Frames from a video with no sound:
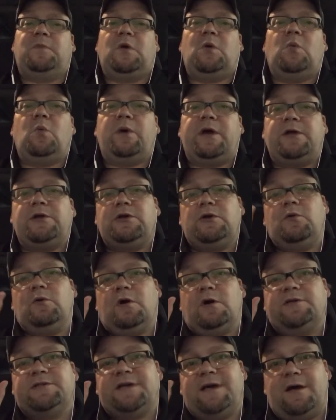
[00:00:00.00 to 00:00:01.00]
When you
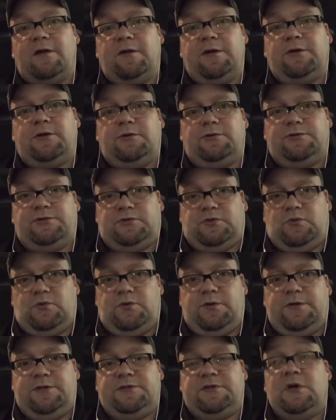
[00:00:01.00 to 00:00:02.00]
are telling your
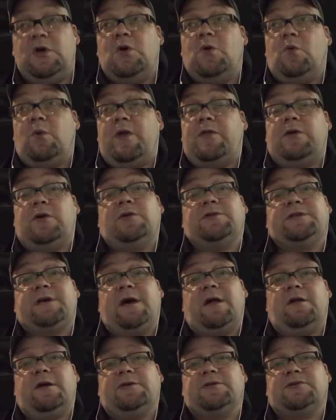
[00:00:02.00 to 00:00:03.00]
stories, whether you're
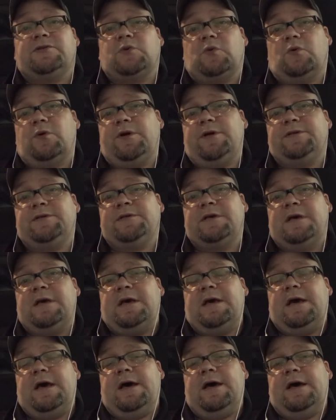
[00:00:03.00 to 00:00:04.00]
telling stories
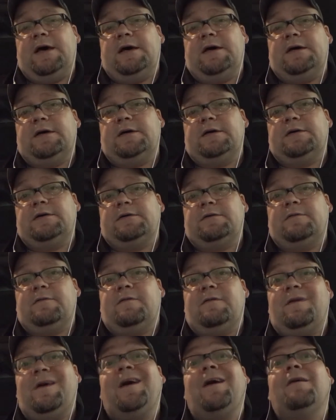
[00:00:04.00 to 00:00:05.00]

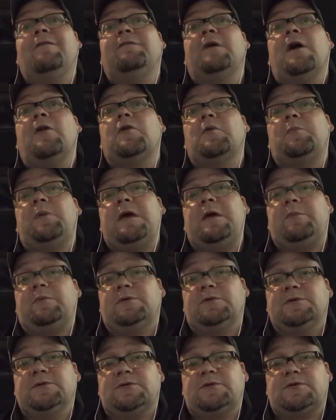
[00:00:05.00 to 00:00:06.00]
of other
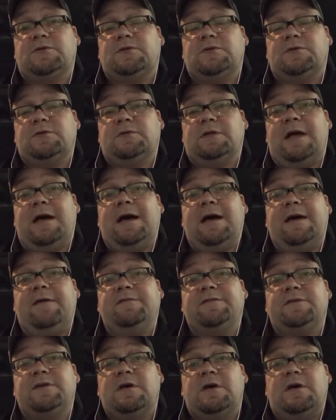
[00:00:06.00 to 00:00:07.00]
people's
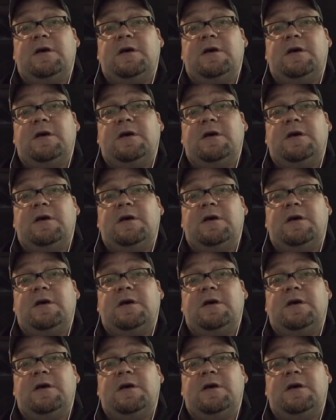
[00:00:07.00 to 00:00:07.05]
lives,